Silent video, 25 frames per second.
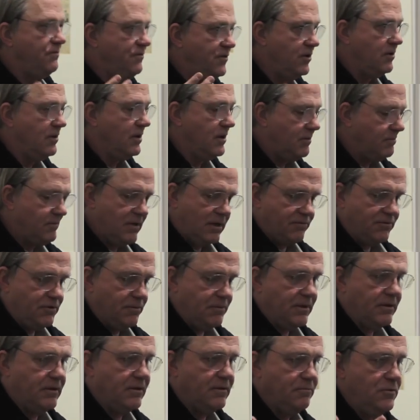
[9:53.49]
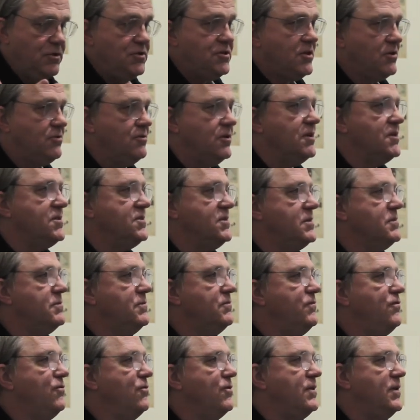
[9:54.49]
uh, not, me, uh, music
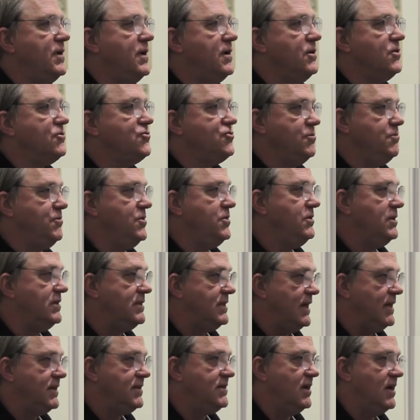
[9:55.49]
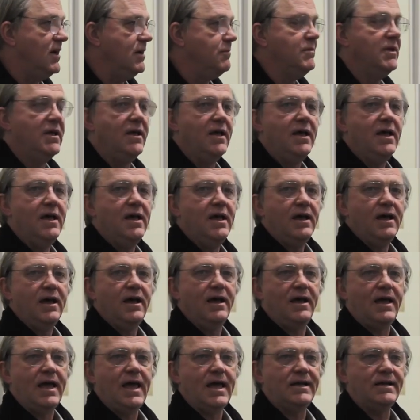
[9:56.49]
criticism for the Herald Tribune at that time,
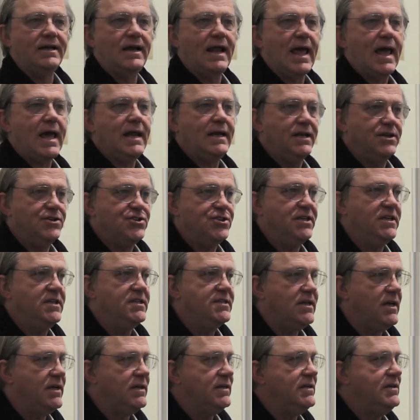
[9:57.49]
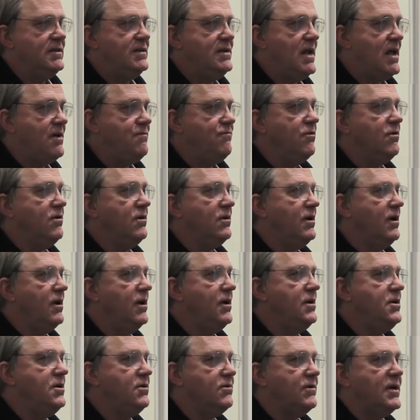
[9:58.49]
had an adage, and he said, never
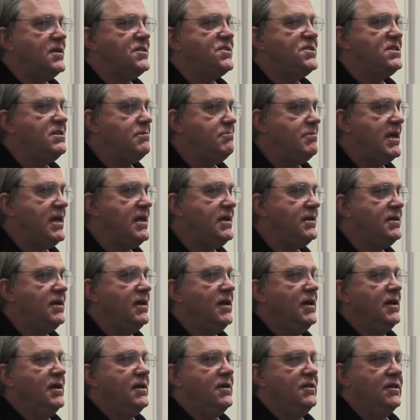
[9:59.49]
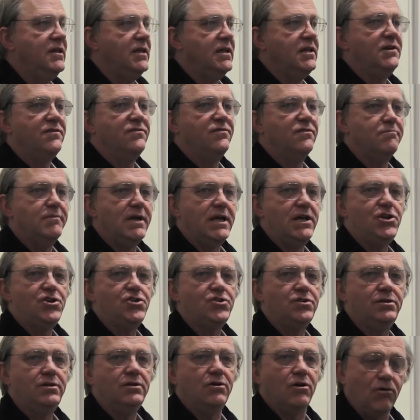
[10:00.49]
underestimate the
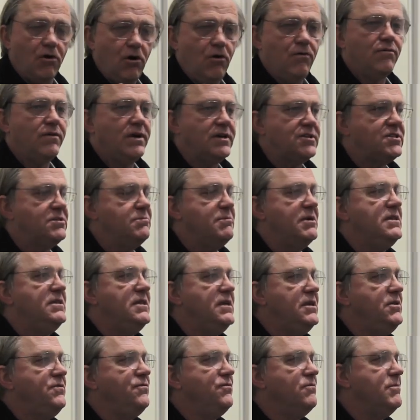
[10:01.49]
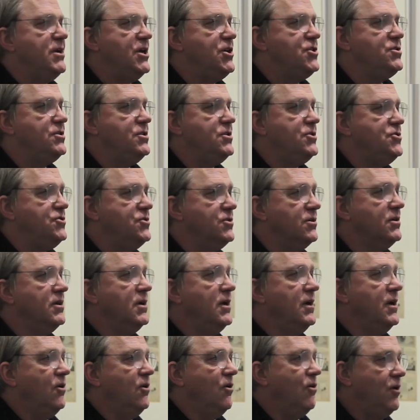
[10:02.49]
information or overestimate the information that your
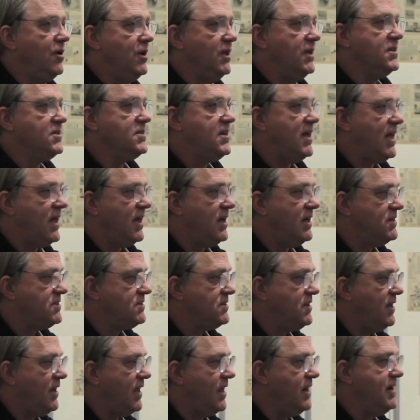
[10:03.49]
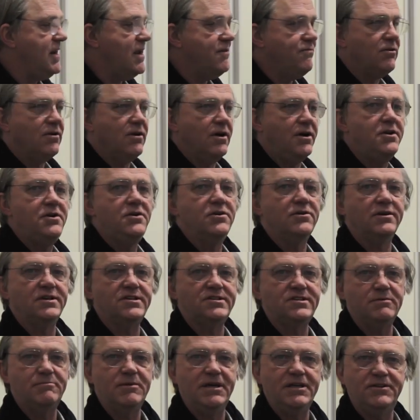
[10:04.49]
audience has, and never
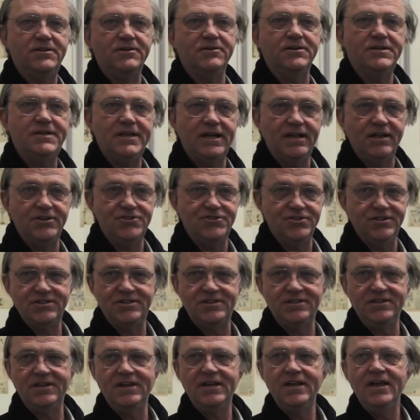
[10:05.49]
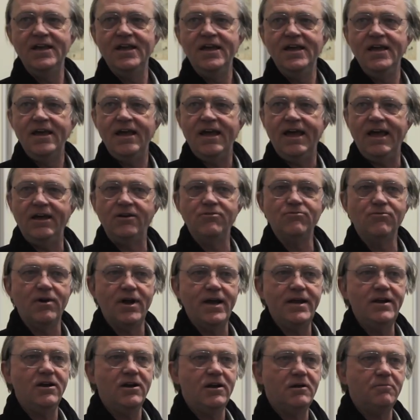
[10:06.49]
underestimate their intelligence. And
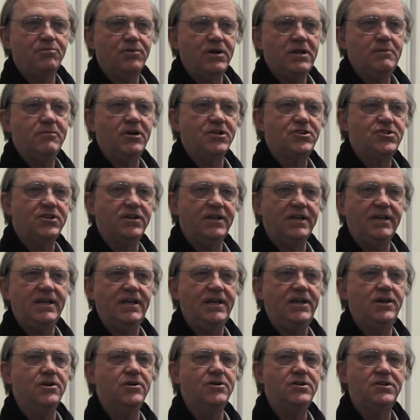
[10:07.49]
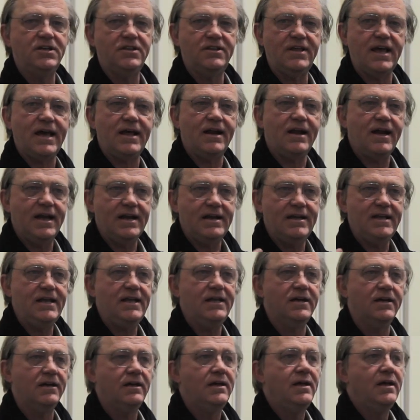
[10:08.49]
Reinhardt pretty much adhered to that
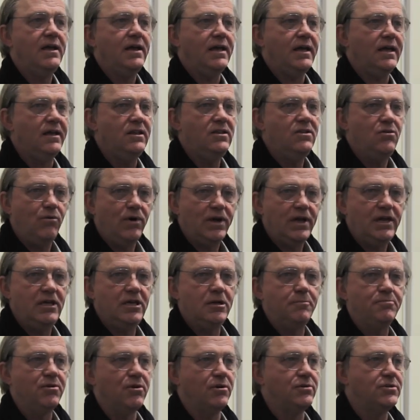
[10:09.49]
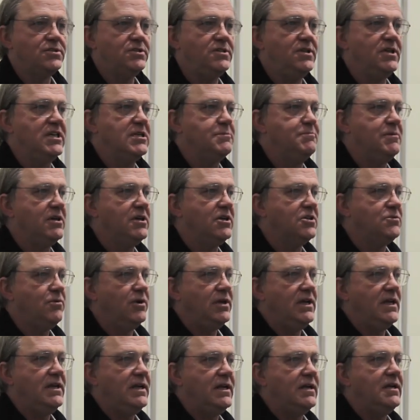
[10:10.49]
idea in the way he approached these, because
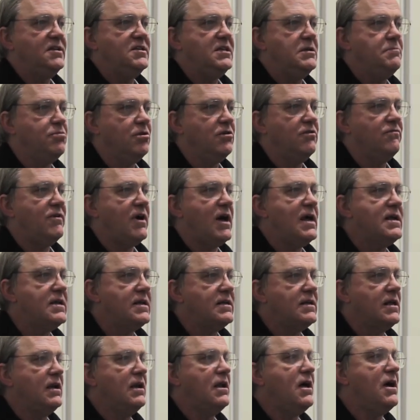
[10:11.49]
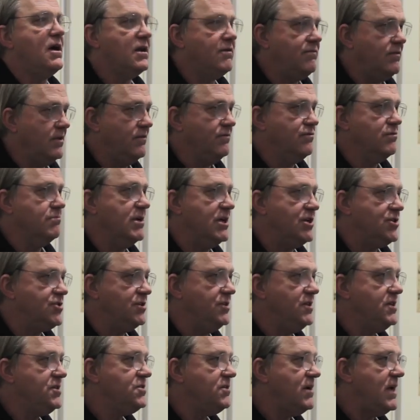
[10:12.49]
what he did is he provided a lot of information.
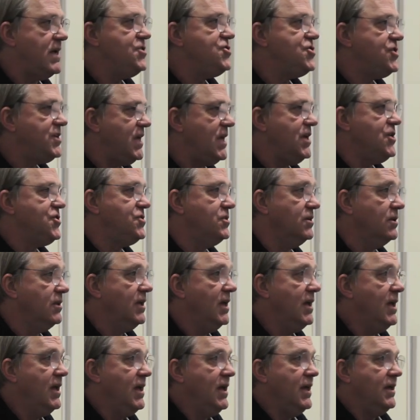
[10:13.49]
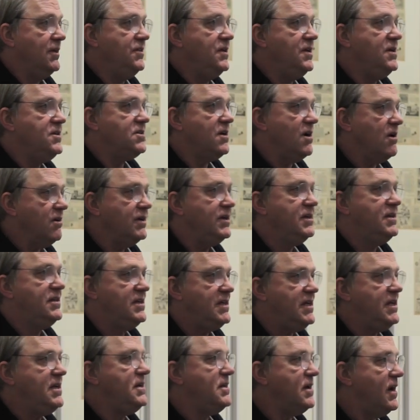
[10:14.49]
These are educational. These are
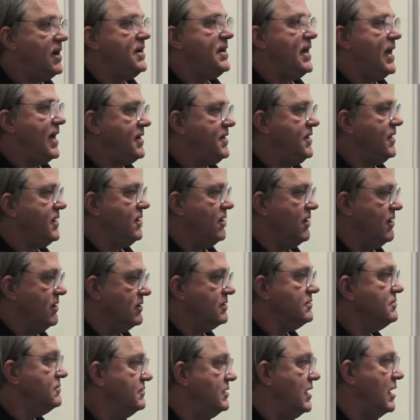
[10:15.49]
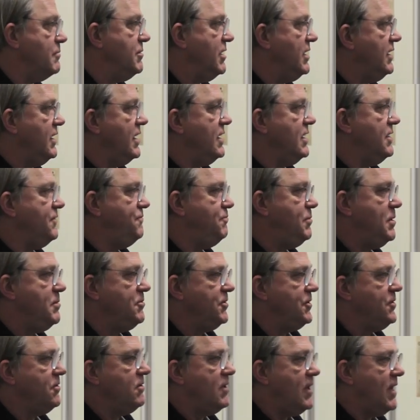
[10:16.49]
indeed didactic art. I mean, and if
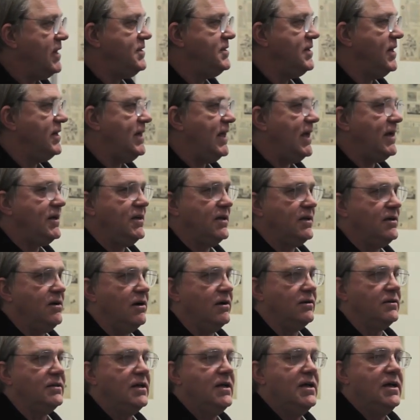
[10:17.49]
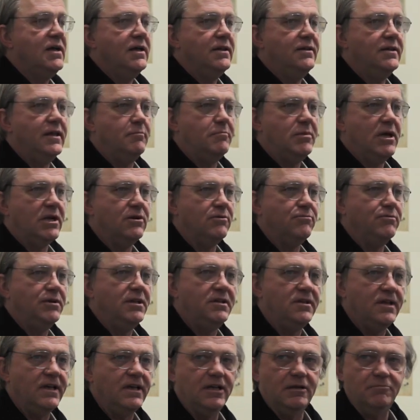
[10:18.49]
people don't like didactic art, they better
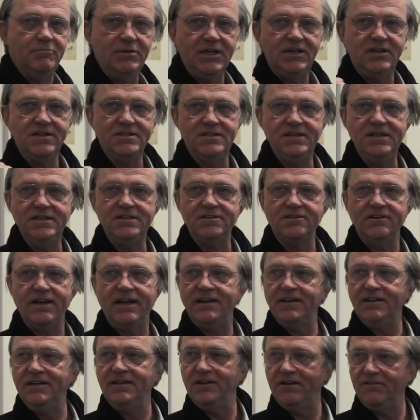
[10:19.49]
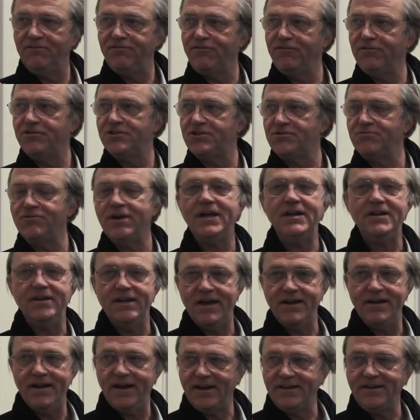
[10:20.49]
rethink it because these are eh, first rate
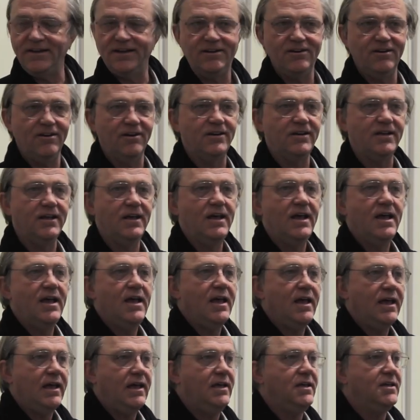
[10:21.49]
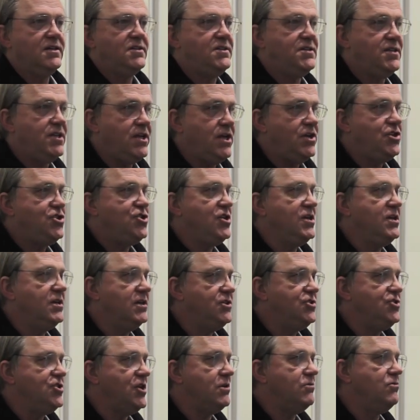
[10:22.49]
didactic art. He is teaching
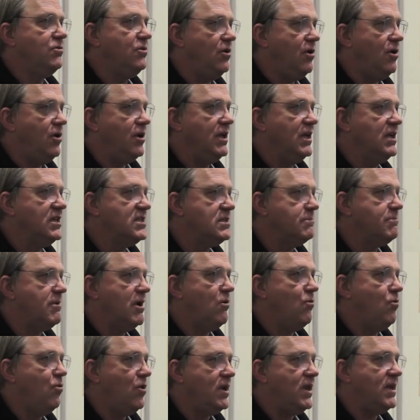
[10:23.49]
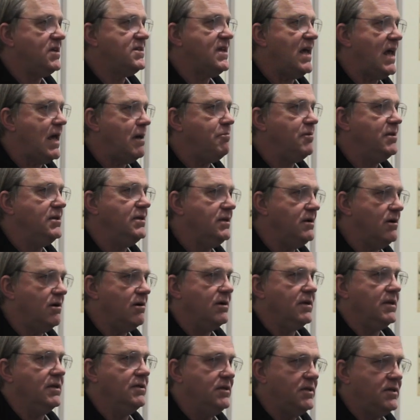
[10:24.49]
a general audience about what has happened in
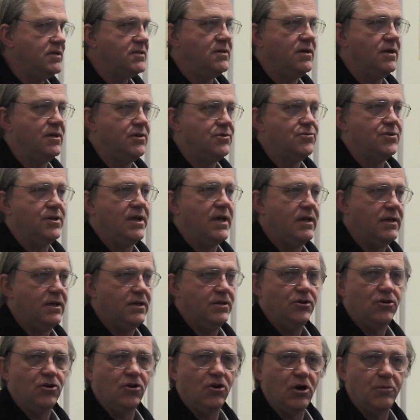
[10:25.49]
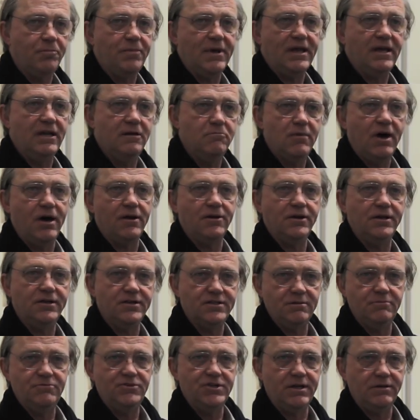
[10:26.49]
art in this country and in Europe and in
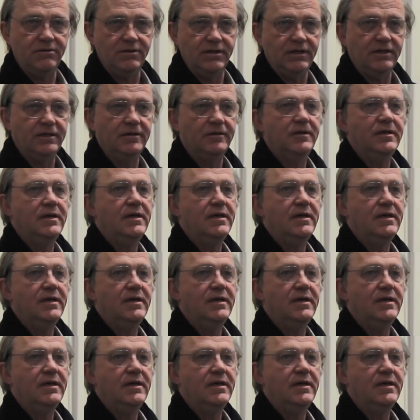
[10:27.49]
modernism generally.